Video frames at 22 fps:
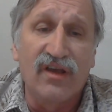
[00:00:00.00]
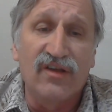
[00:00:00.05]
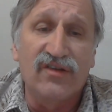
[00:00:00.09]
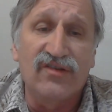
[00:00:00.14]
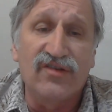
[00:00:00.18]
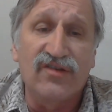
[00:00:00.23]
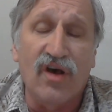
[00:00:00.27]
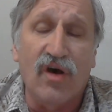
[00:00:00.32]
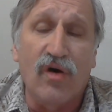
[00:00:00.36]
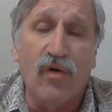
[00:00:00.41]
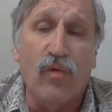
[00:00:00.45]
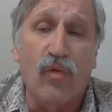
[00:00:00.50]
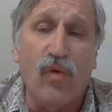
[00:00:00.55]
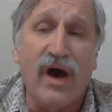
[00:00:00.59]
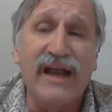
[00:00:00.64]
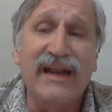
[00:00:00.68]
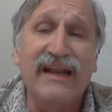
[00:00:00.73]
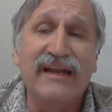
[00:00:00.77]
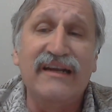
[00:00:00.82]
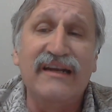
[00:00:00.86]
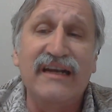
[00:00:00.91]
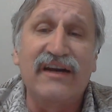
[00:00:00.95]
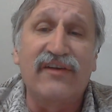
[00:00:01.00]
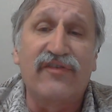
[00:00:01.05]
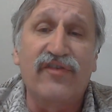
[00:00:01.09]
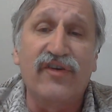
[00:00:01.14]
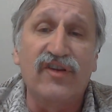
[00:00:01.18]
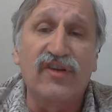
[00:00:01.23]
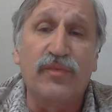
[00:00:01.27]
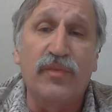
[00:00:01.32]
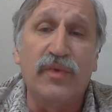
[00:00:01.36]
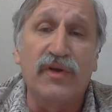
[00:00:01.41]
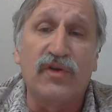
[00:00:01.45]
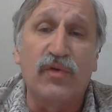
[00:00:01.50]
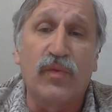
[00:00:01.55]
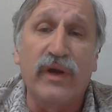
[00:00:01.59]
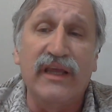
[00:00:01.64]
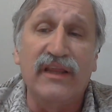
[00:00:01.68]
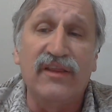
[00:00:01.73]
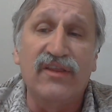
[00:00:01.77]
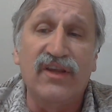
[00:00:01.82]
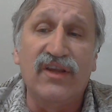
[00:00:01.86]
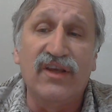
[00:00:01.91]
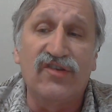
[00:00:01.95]
So, what a difference
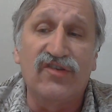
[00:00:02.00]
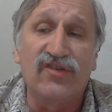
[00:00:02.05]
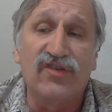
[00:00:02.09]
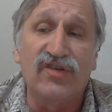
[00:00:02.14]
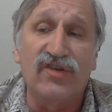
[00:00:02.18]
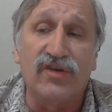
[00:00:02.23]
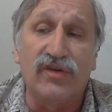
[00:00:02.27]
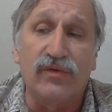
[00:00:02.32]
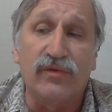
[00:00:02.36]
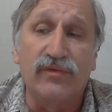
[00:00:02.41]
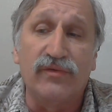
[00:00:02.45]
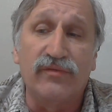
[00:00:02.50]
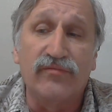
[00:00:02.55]
between these two.